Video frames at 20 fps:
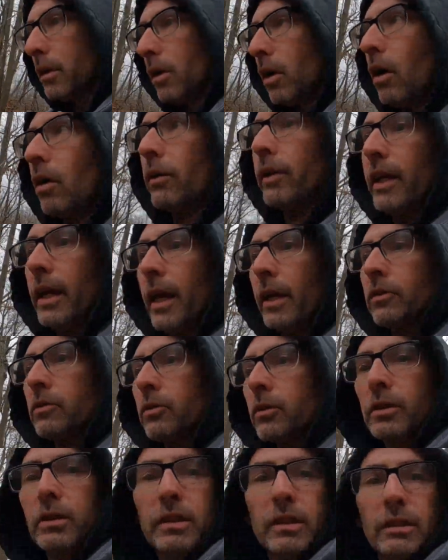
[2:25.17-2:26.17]
All the
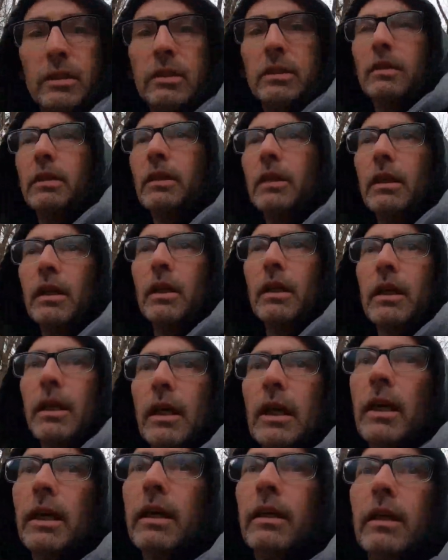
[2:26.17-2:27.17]
entrances
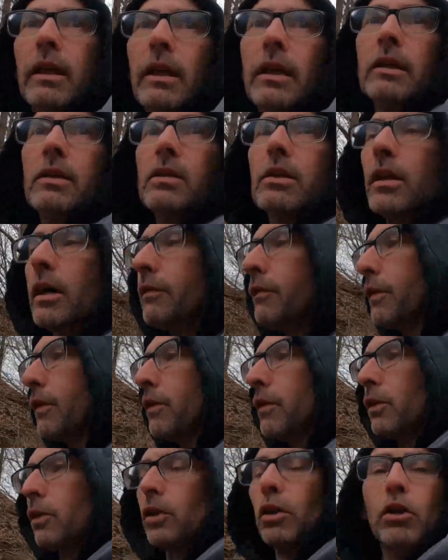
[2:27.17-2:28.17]
and stuff
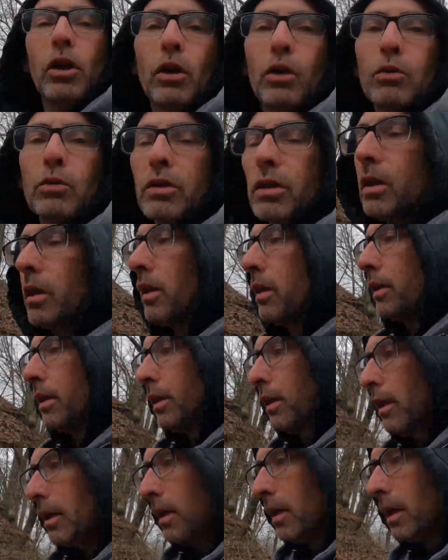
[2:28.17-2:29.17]
are closed.
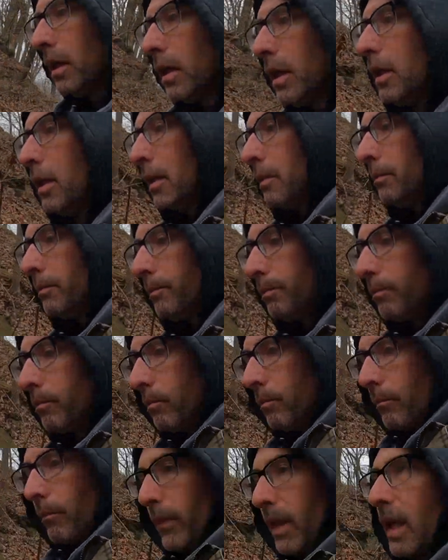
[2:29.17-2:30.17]
And
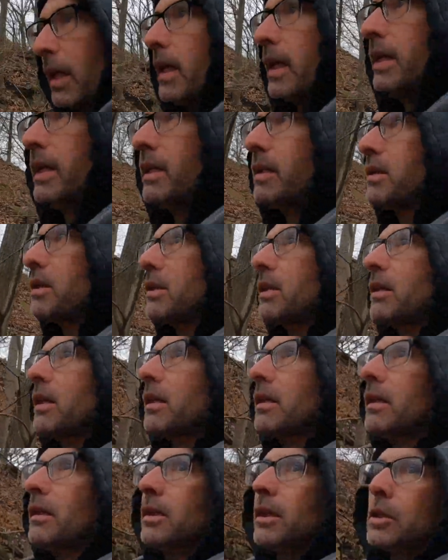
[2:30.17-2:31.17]
this
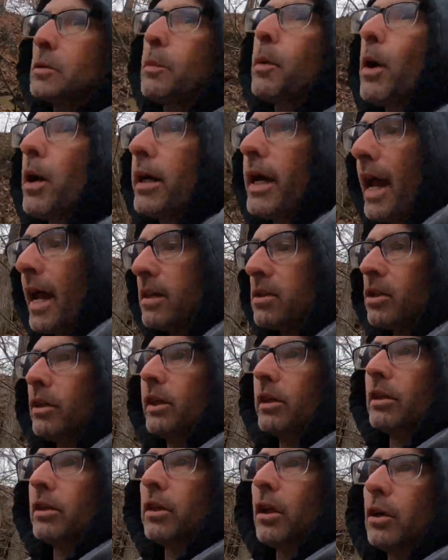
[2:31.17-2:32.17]
park
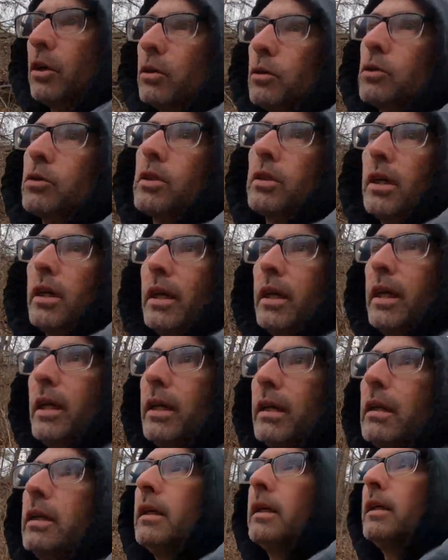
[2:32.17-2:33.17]
actually closed
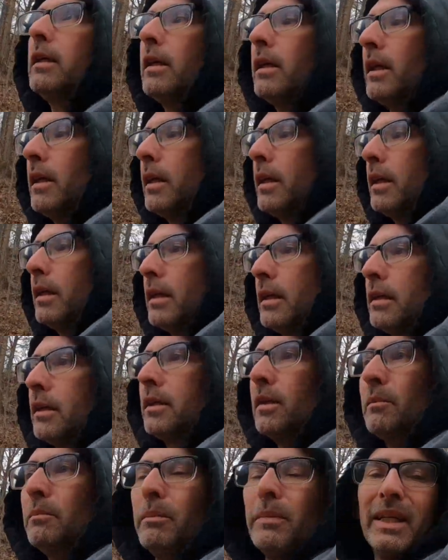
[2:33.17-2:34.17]
in
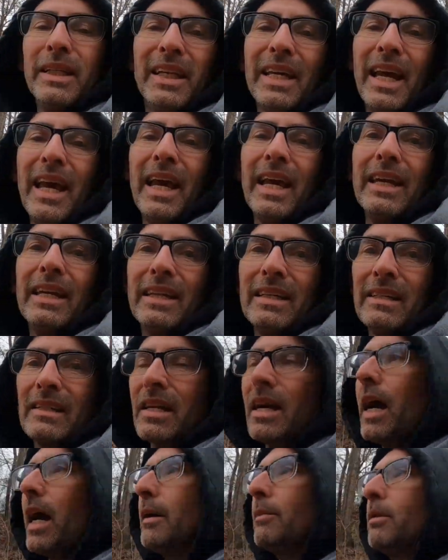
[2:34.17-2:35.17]
the mid
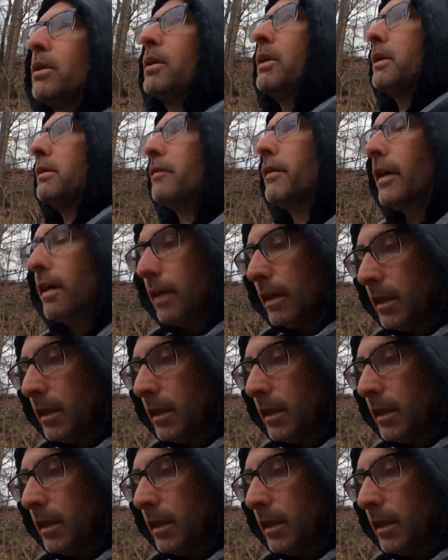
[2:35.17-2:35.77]
80s, I believe.